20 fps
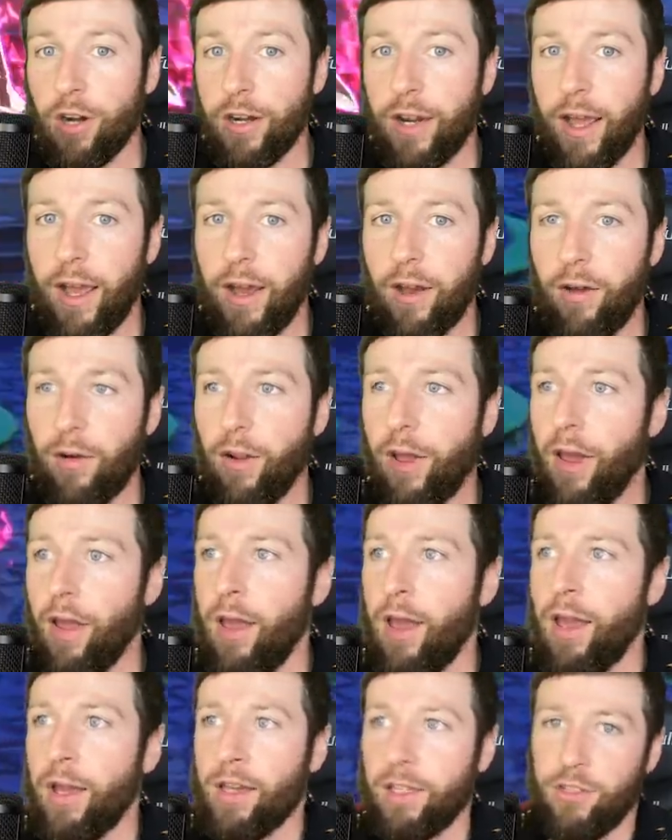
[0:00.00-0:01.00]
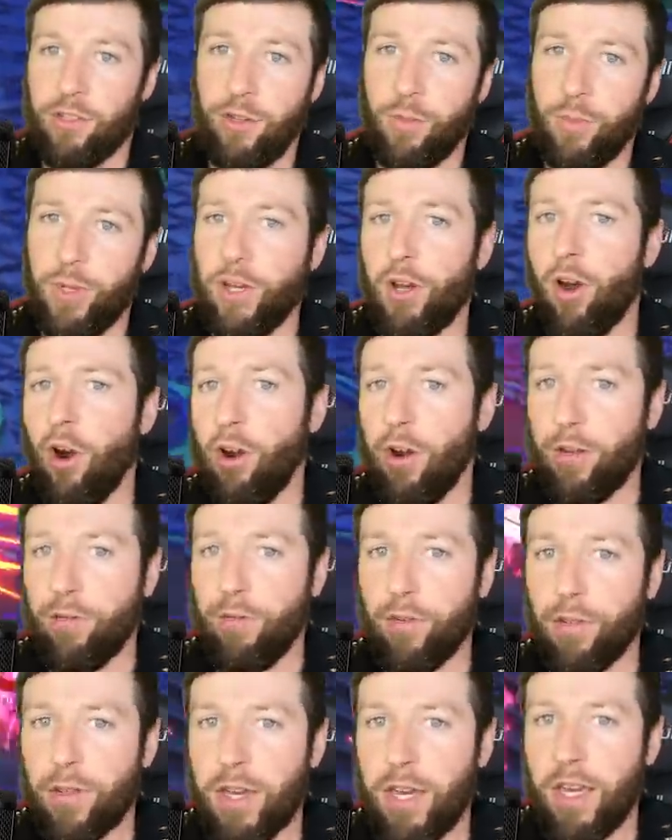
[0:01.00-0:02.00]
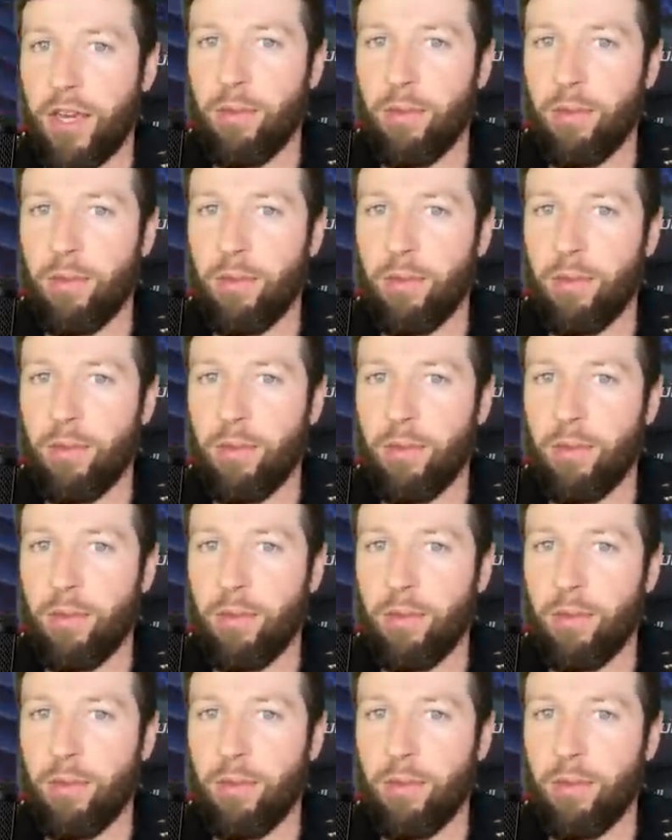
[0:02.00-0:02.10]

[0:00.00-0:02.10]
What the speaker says: down, because they'll be guarding for the ki